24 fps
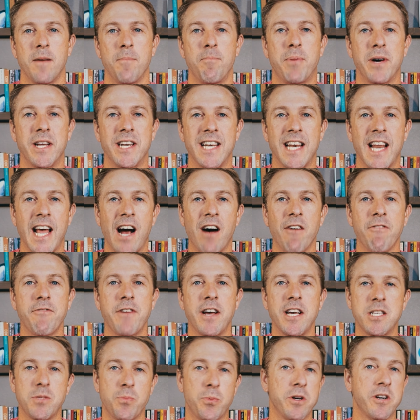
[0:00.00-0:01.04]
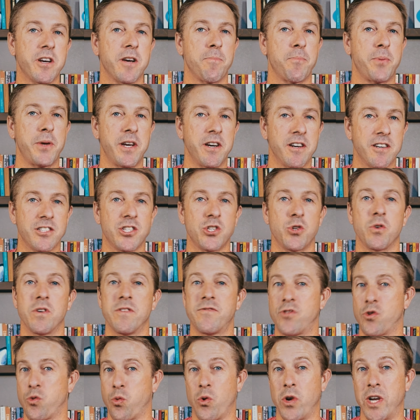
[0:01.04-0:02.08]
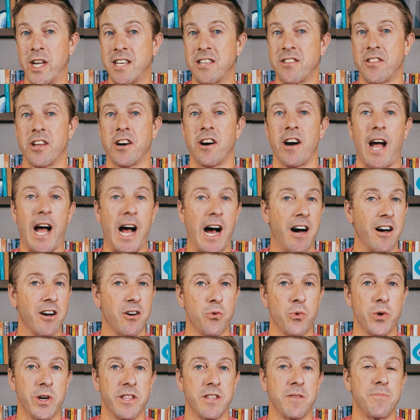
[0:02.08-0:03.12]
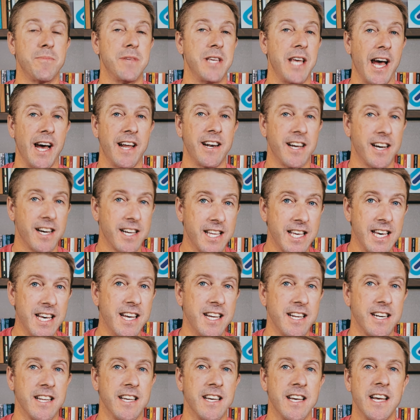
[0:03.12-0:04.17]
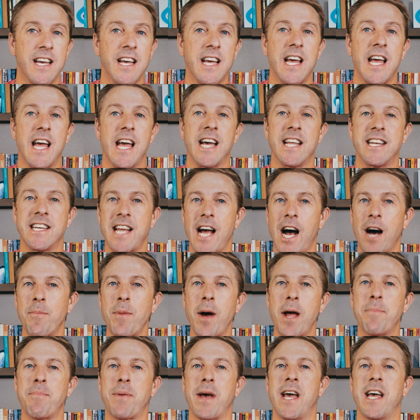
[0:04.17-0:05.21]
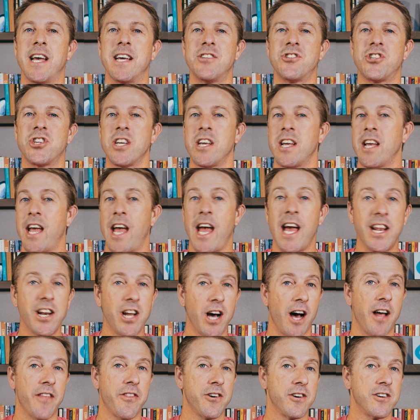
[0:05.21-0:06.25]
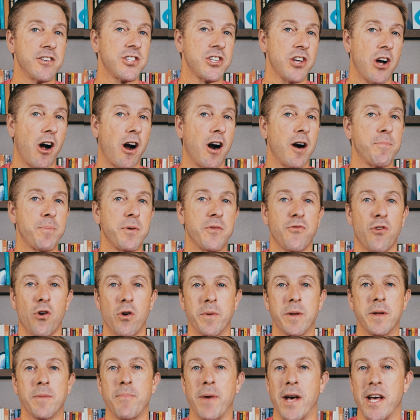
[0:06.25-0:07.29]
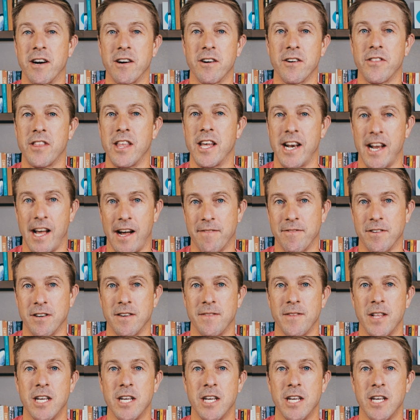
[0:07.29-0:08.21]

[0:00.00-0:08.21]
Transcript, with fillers: But now Facebook appears to have tweaked their algorithm yet again. And now my page and others are performing better than ever.